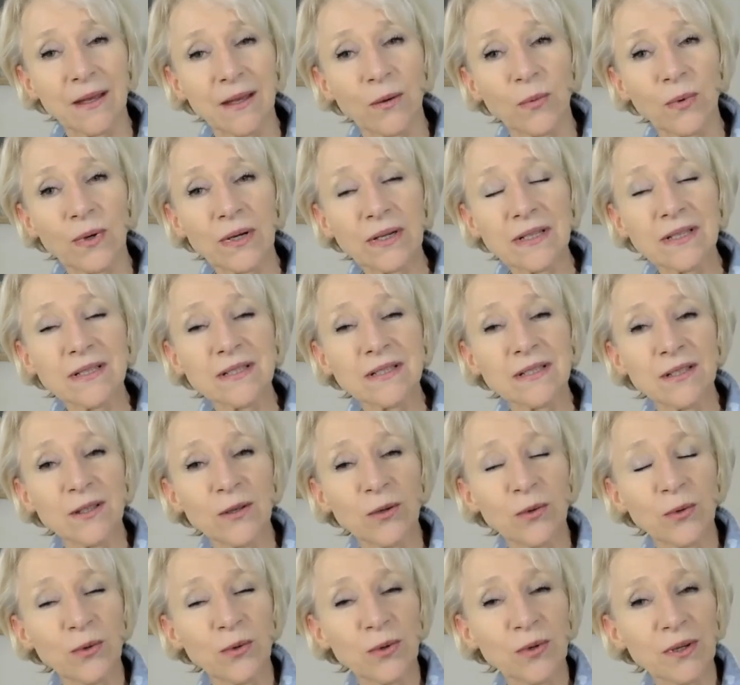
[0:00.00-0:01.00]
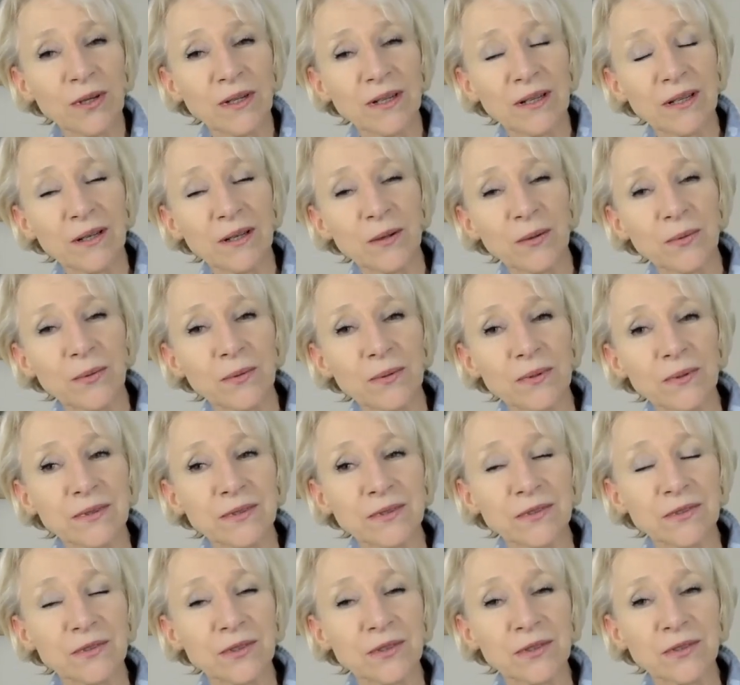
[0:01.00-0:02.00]
What is your
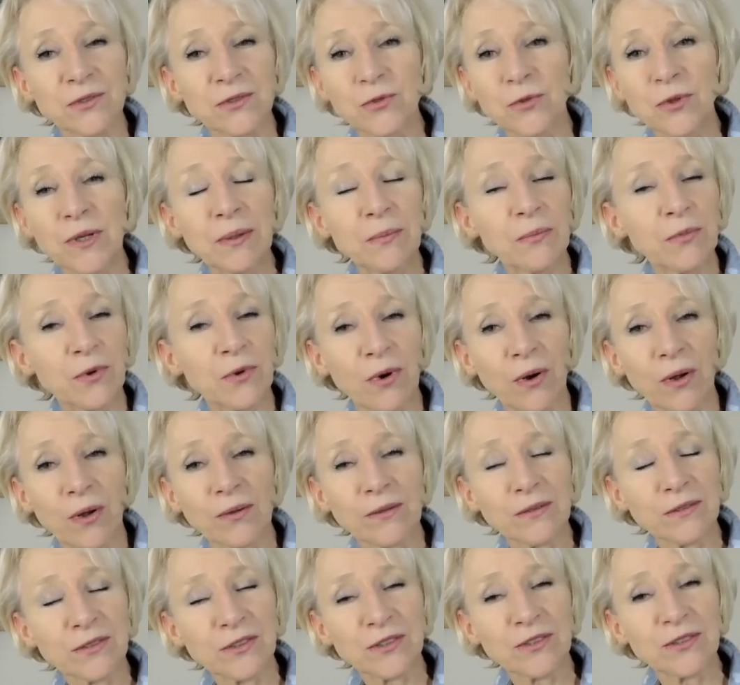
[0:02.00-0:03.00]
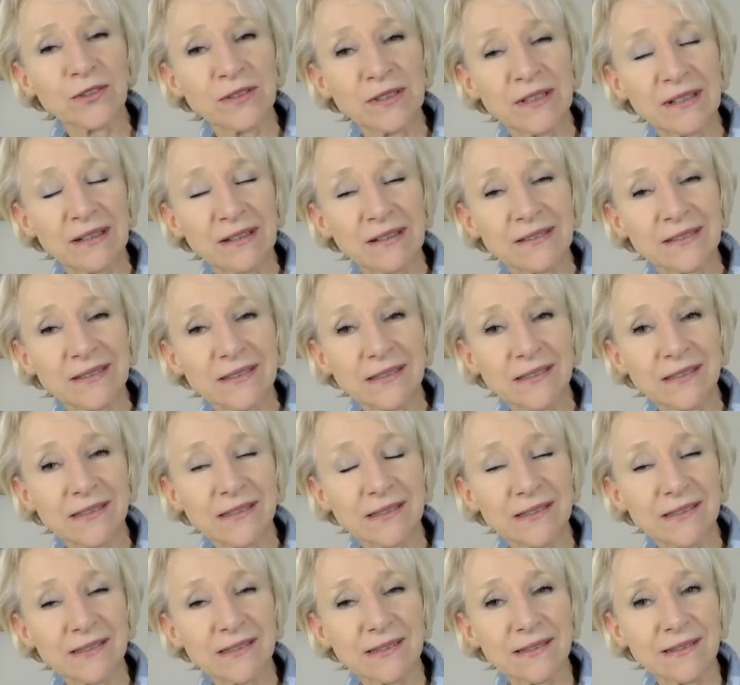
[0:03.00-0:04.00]
dream roles to
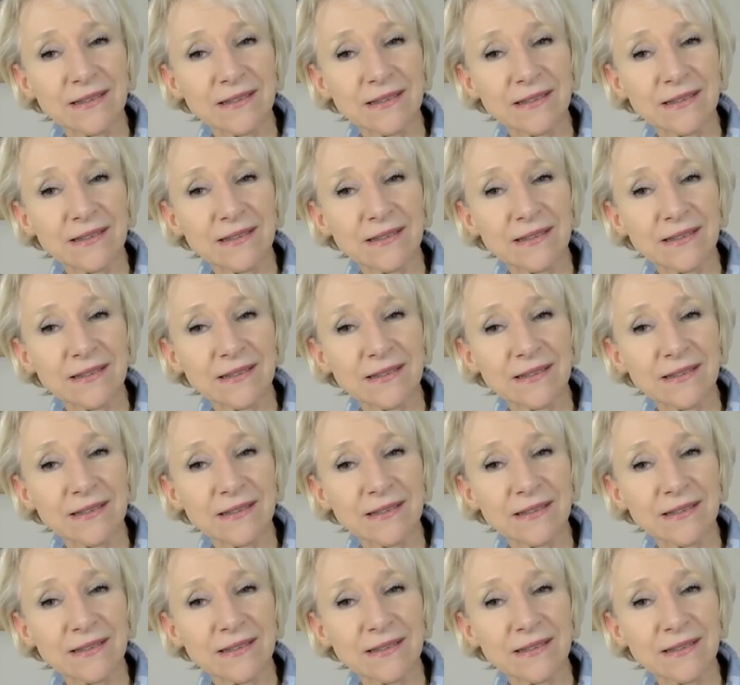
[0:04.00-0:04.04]
dance?